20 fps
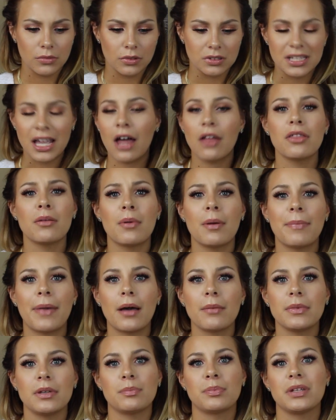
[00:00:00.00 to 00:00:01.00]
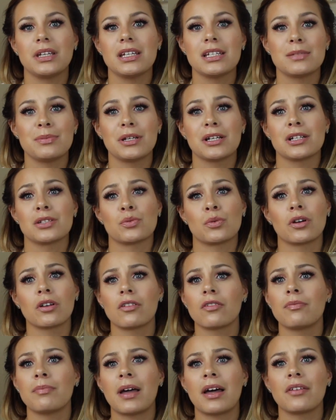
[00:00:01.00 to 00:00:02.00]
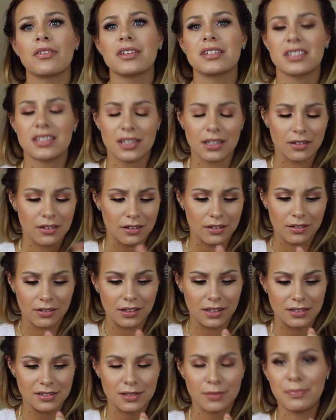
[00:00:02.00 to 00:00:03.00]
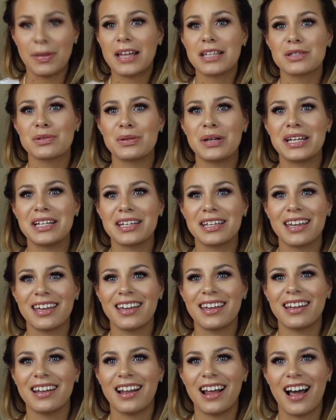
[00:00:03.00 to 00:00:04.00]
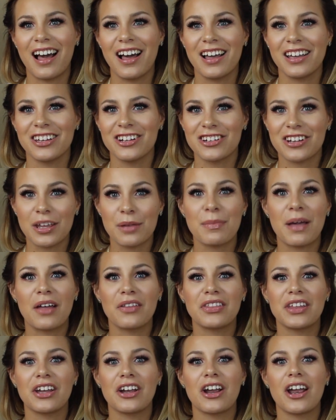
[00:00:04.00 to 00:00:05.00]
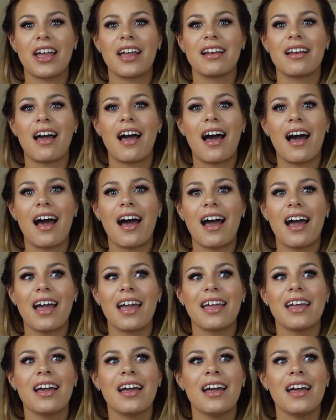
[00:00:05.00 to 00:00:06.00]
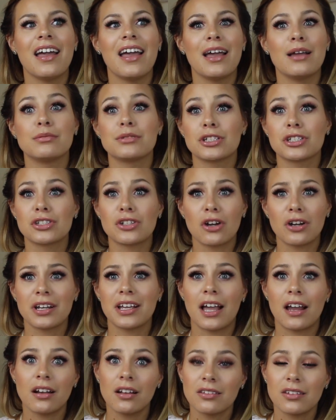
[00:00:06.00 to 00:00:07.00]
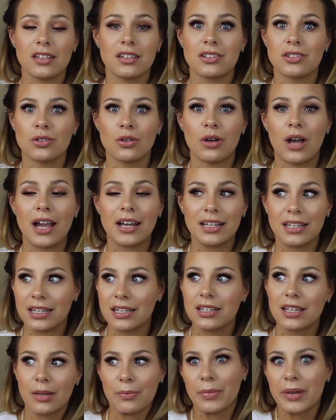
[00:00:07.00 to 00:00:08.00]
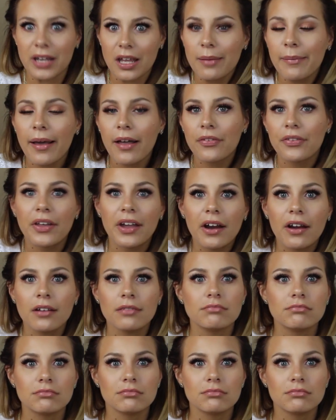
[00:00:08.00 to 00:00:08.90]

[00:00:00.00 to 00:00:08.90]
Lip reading: Tell them about me, please, because word of mouth is the best way to get your name out there, and I am just starting out on this, so I need to get my name out there.